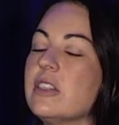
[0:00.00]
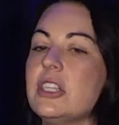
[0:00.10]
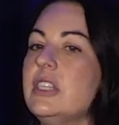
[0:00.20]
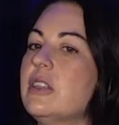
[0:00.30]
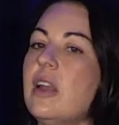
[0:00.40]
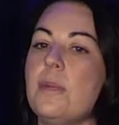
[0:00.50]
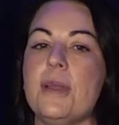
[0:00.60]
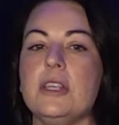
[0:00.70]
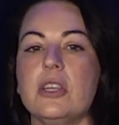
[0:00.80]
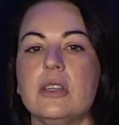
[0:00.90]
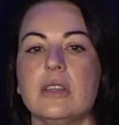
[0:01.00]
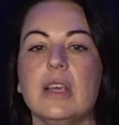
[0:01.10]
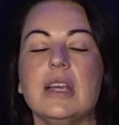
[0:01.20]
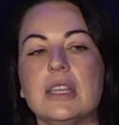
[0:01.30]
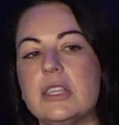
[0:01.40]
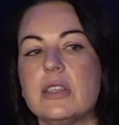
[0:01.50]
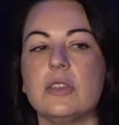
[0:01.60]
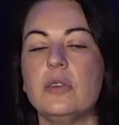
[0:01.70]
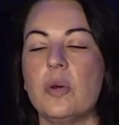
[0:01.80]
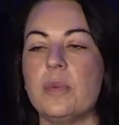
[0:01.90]
She's not a patient. She
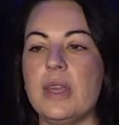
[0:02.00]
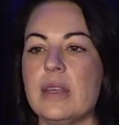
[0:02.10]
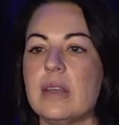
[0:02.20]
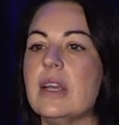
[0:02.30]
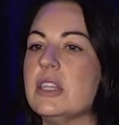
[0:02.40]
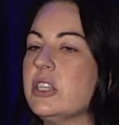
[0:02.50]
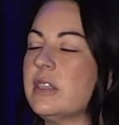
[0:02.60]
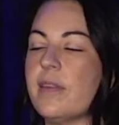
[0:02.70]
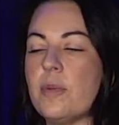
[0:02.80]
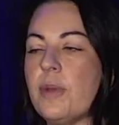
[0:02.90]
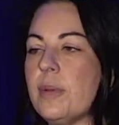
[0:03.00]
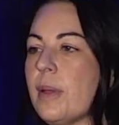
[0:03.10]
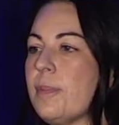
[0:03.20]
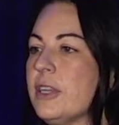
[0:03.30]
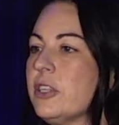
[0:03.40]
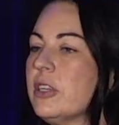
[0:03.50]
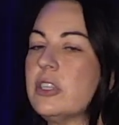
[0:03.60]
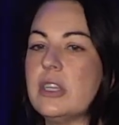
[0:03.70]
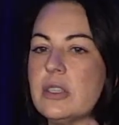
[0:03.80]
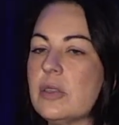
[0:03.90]
doesn't know me. She's never been my patient.
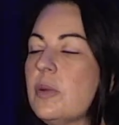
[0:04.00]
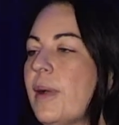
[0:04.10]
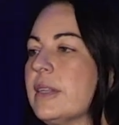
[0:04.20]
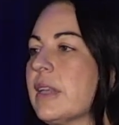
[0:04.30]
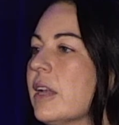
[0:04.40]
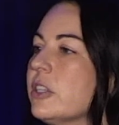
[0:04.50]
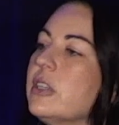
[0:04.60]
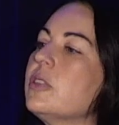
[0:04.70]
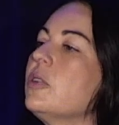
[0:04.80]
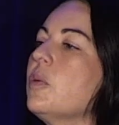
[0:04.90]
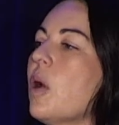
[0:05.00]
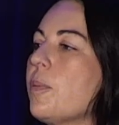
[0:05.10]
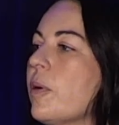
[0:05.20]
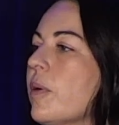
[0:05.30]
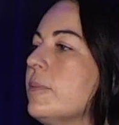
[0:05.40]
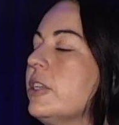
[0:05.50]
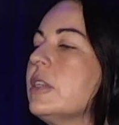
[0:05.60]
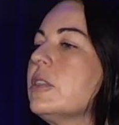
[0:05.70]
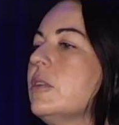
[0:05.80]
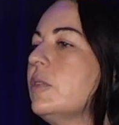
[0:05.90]
She doesn't know Pascal. She doesn't know our program. She
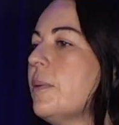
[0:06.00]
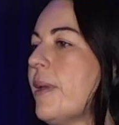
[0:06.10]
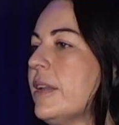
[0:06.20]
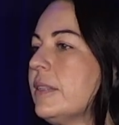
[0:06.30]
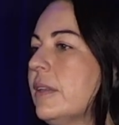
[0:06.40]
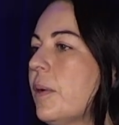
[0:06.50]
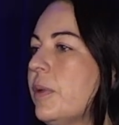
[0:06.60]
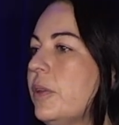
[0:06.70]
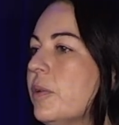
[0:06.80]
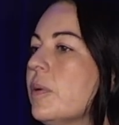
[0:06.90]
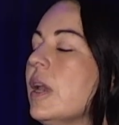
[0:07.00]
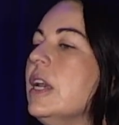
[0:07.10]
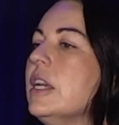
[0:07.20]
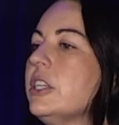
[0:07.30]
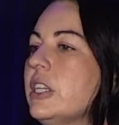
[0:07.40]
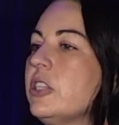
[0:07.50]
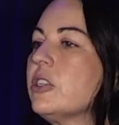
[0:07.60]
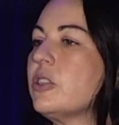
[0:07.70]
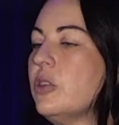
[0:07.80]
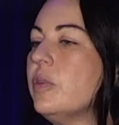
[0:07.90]
doesn't know the medicine that we do. She
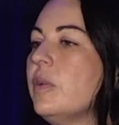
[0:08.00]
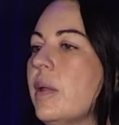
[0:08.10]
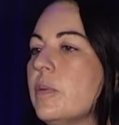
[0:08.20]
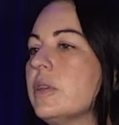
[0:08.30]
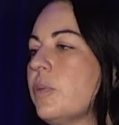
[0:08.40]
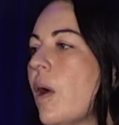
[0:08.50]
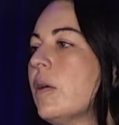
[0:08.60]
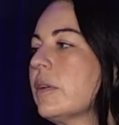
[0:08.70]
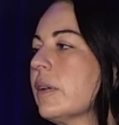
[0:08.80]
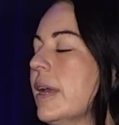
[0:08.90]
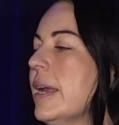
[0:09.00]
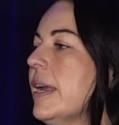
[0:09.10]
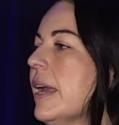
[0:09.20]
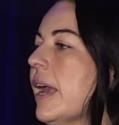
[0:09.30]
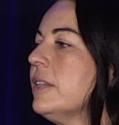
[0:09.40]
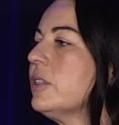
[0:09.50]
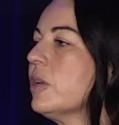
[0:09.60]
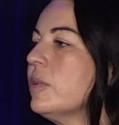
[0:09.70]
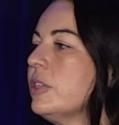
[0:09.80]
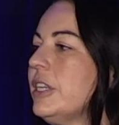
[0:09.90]
just knew it was wrong. And
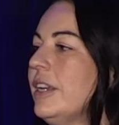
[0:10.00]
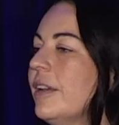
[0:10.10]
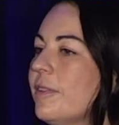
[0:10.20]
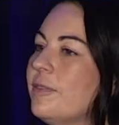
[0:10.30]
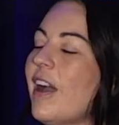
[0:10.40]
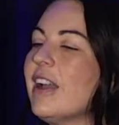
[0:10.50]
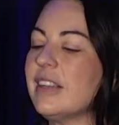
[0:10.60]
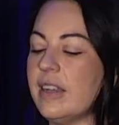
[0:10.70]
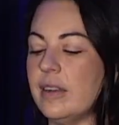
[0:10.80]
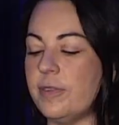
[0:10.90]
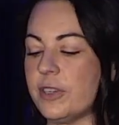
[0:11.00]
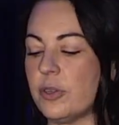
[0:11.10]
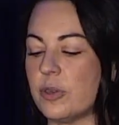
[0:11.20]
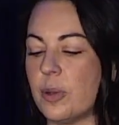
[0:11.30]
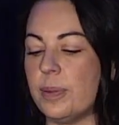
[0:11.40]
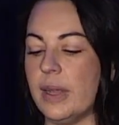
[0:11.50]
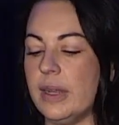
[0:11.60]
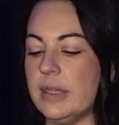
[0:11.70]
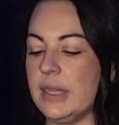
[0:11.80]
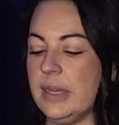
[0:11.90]
so she filed an official
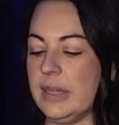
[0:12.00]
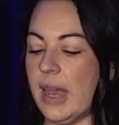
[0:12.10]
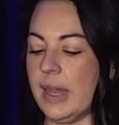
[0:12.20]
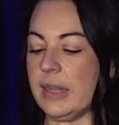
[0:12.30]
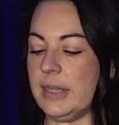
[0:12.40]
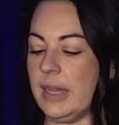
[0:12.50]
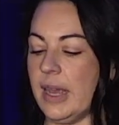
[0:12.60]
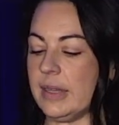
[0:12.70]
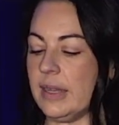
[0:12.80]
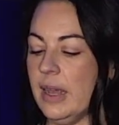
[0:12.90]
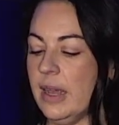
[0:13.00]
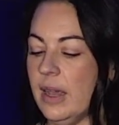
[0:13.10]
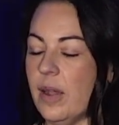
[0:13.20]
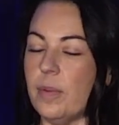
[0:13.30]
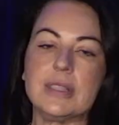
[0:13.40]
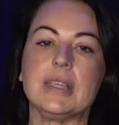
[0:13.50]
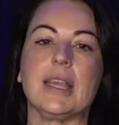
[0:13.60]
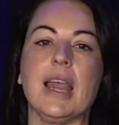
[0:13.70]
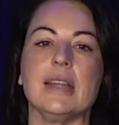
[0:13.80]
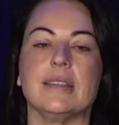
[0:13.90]
complaint, and I had to get, once
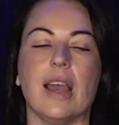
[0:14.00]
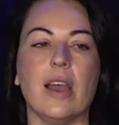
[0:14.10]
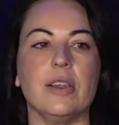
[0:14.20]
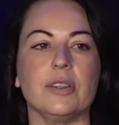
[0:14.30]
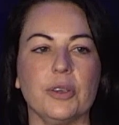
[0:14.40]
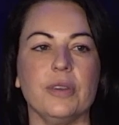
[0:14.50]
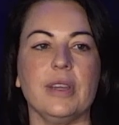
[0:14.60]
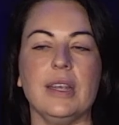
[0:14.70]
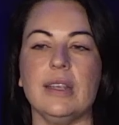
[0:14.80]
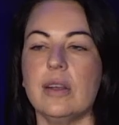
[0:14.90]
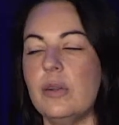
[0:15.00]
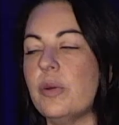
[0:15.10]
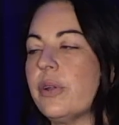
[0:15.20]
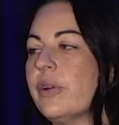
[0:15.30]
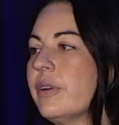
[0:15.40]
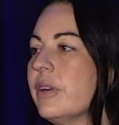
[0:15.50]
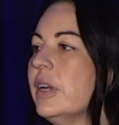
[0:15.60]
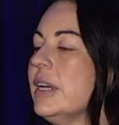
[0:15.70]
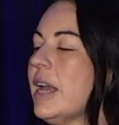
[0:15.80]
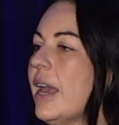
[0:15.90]
again, an attorney, a lawyer,
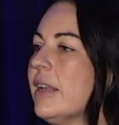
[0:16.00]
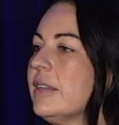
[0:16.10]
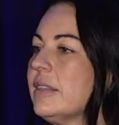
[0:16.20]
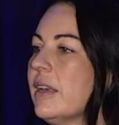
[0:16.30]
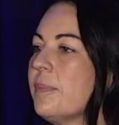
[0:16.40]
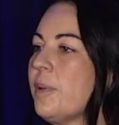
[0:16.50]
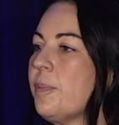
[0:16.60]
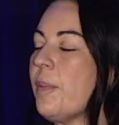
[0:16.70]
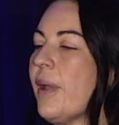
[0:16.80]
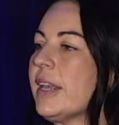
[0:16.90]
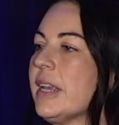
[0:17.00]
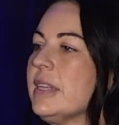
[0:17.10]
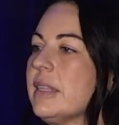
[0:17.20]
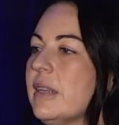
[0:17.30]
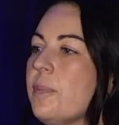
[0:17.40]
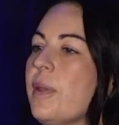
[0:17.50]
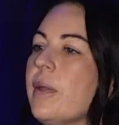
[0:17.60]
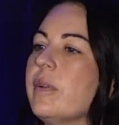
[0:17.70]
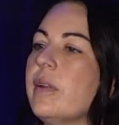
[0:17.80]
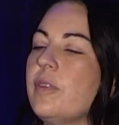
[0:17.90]
and prepare my case, and
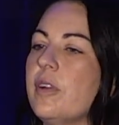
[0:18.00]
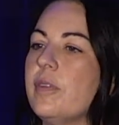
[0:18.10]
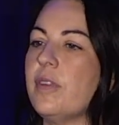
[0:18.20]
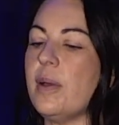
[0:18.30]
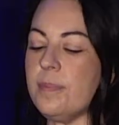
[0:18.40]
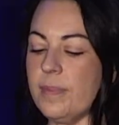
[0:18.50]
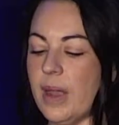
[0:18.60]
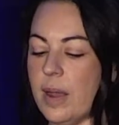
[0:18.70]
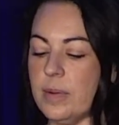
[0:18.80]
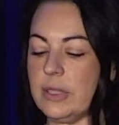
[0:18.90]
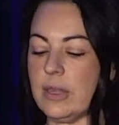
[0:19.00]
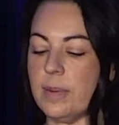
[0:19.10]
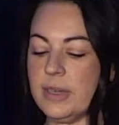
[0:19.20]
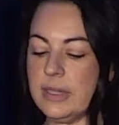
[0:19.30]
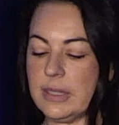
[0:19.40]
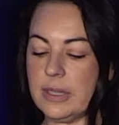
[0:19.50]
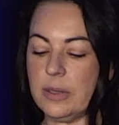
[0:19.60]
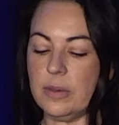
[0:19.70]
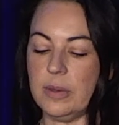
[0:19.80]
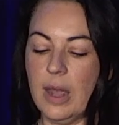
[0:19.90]
appeared in front of them. I was summoned
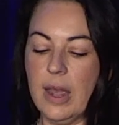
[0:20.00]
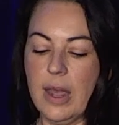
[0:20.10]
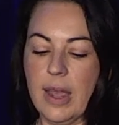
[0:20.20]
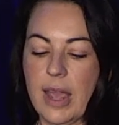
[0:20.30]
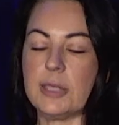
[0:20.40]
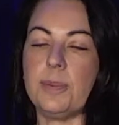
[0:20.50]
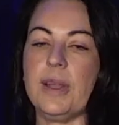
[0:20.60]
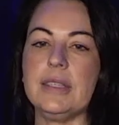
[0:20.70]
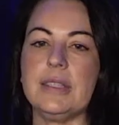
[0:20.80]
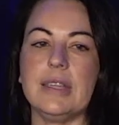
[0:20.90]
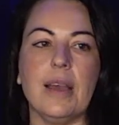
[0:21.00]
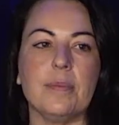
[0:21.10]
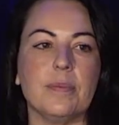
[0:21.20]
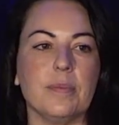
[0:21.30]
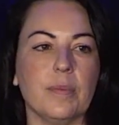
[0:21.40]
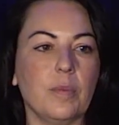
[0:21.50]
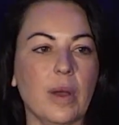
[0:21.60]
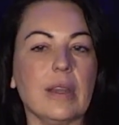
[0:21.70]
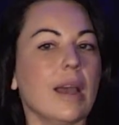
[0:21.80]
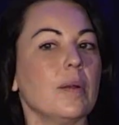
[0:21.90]
to explain to them
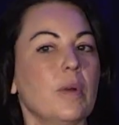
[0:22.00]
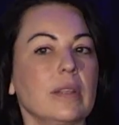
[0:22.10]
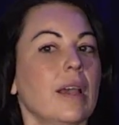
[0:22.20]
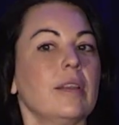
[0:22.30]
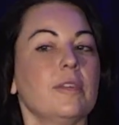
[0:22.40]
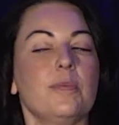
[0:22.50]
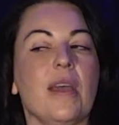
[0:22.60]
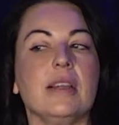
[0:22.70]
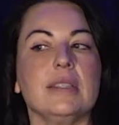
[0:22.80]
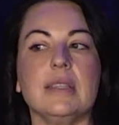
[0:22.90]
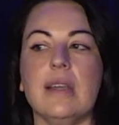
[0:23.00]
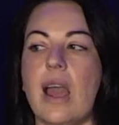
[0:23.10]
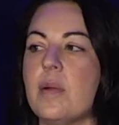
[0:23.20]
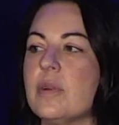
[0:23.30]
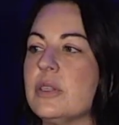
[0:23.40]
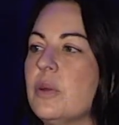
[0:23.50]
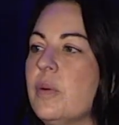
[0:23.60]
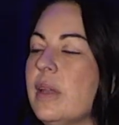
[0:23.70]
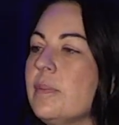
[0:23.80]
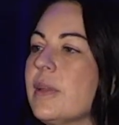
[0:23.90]
what kind of medicine I was
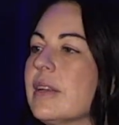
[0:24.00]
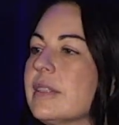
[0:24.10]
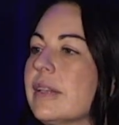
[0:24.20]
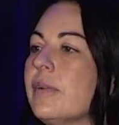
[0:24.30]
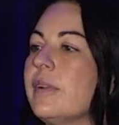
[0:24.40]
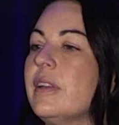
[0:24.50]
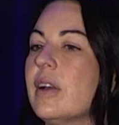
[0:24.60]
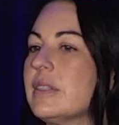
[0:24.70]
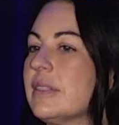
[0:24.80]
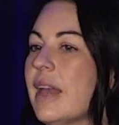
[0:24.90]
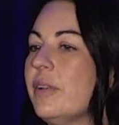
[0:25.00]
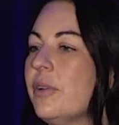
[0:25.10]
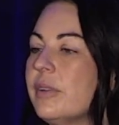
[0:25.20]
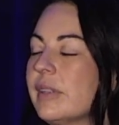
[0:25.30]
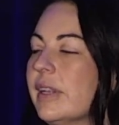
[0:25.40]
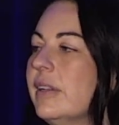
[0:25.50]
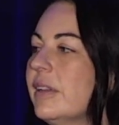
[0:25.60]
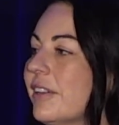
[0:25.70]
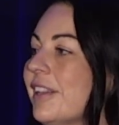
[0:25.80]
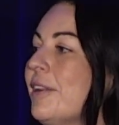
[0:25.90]
doing, because clearly not standard,
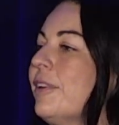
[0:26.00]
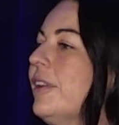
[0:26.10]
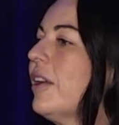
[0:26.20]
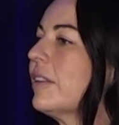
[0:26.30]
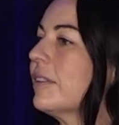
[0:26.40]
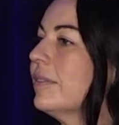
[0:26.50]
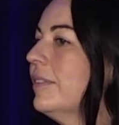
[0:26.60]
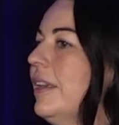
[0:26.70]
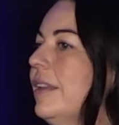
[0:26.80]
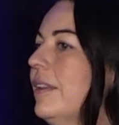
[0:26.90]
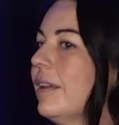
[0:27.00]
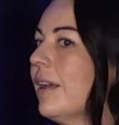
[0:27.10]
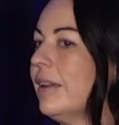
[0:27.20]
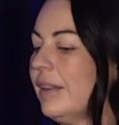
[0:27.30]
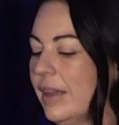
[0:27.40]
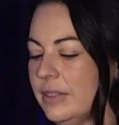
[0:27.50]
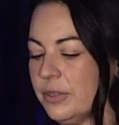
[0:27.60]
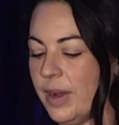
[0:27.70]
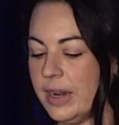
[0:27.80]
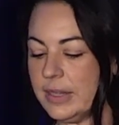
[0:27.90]
clearly not in the
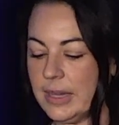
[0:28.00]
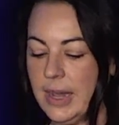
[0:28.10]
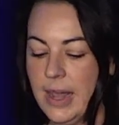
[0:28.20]
guidelines, right?